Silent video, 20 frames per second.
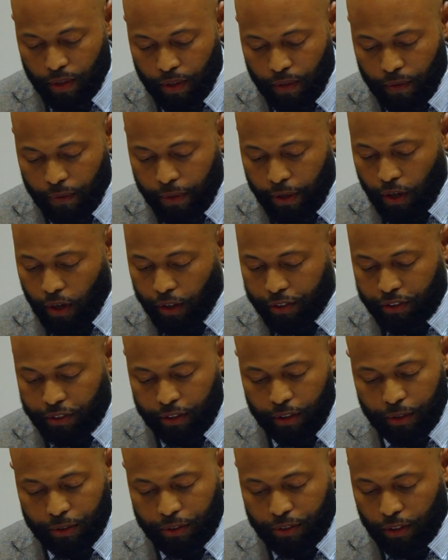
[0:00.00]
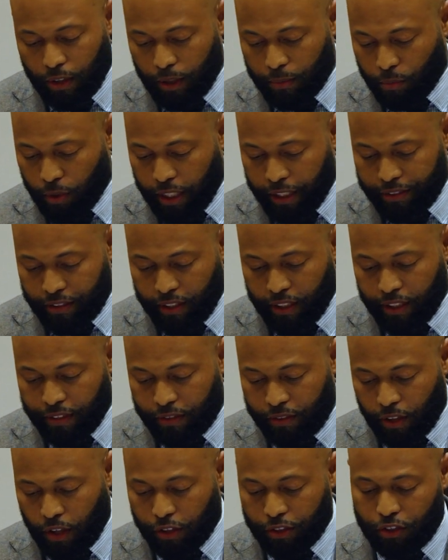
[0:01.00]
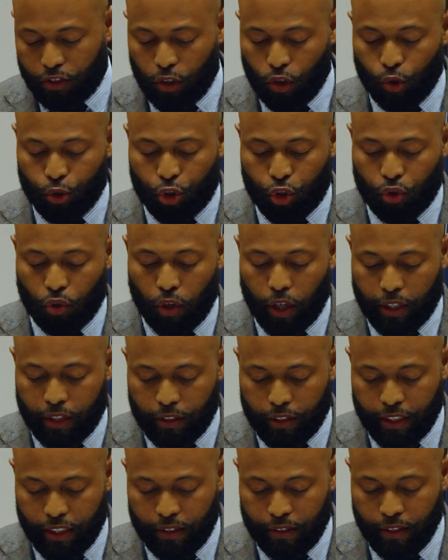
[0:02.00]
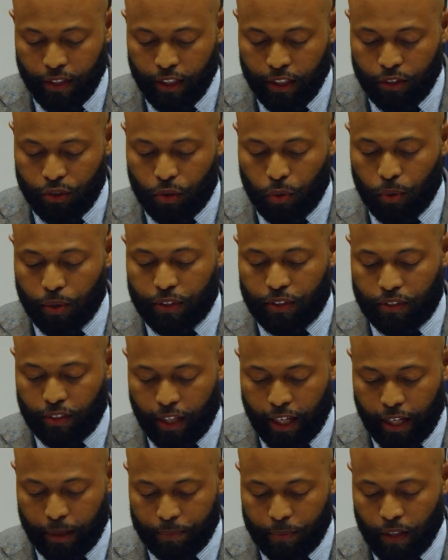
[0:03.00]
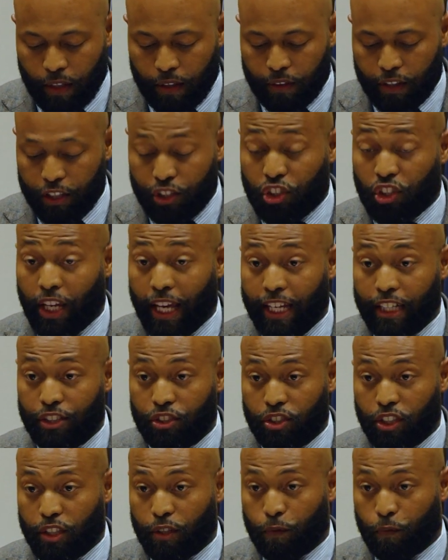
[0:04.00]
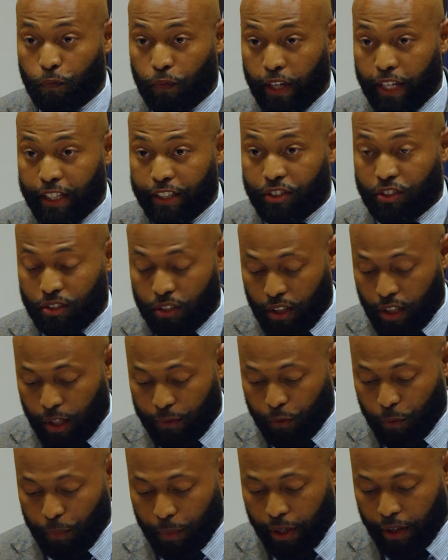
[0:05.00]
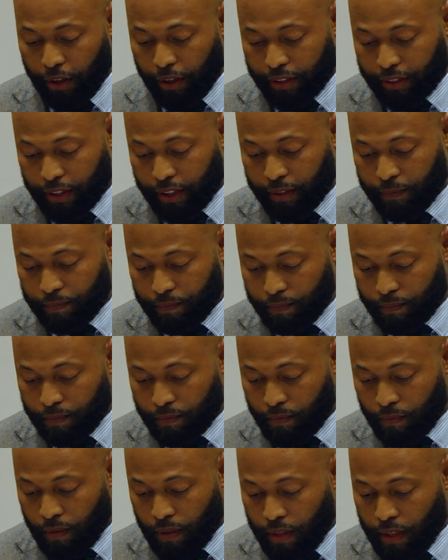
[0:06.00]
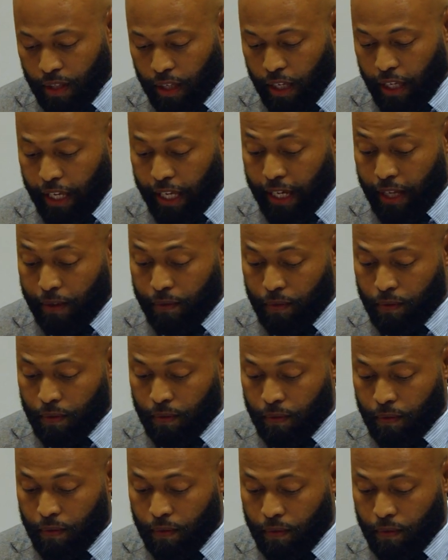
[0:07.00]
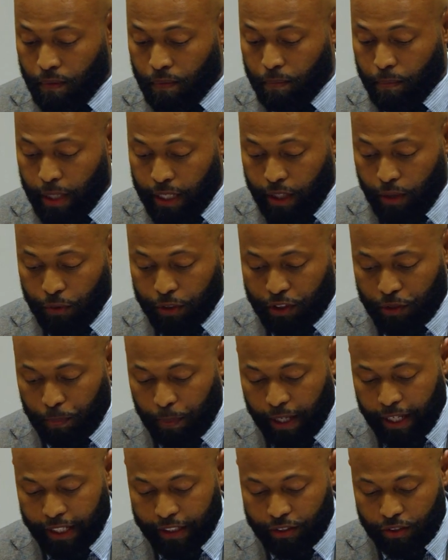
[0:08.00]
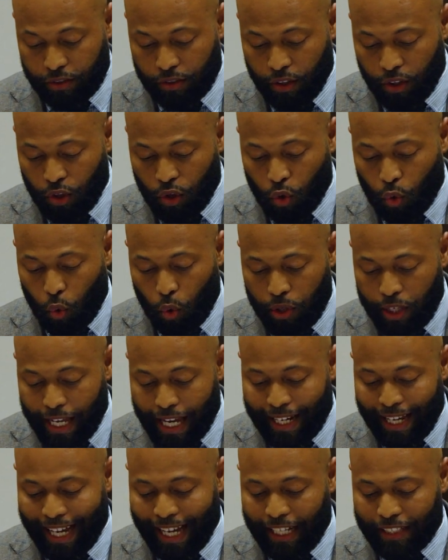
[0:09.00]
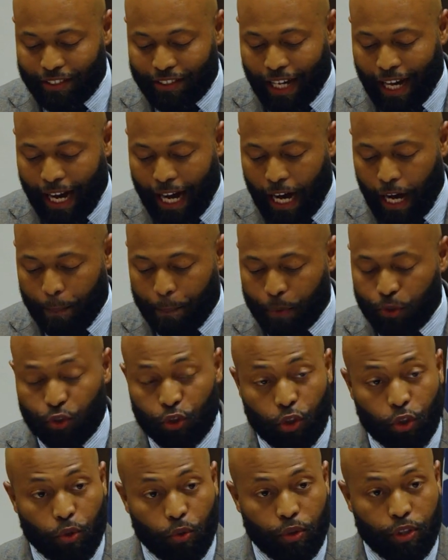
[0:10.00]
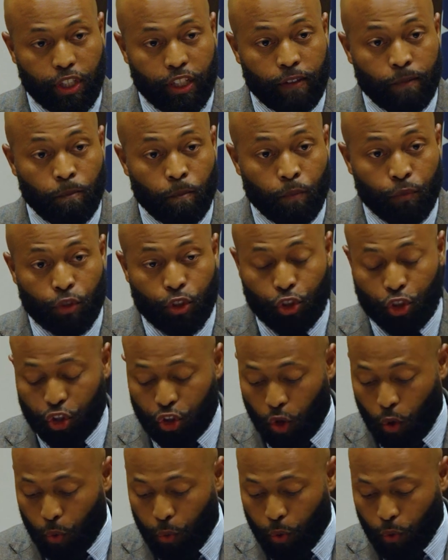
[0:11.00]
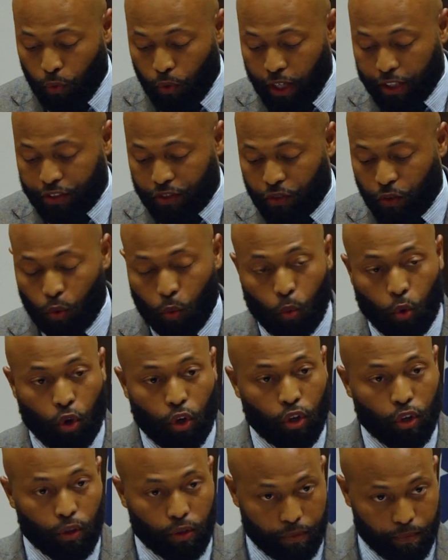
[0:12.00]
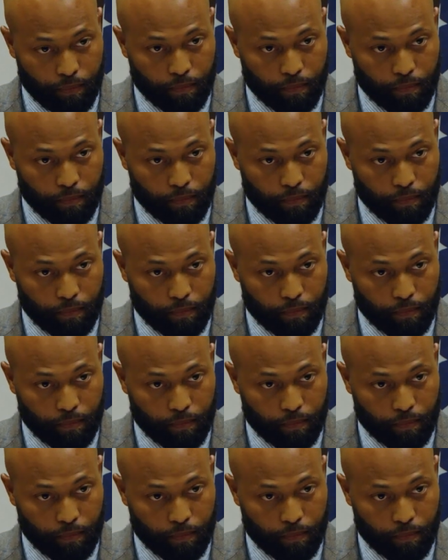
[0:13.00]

there are still some residents that are still struggling to accept the changing face of America. In many respects, Gwinnett has the opportunity to show the rest of the world,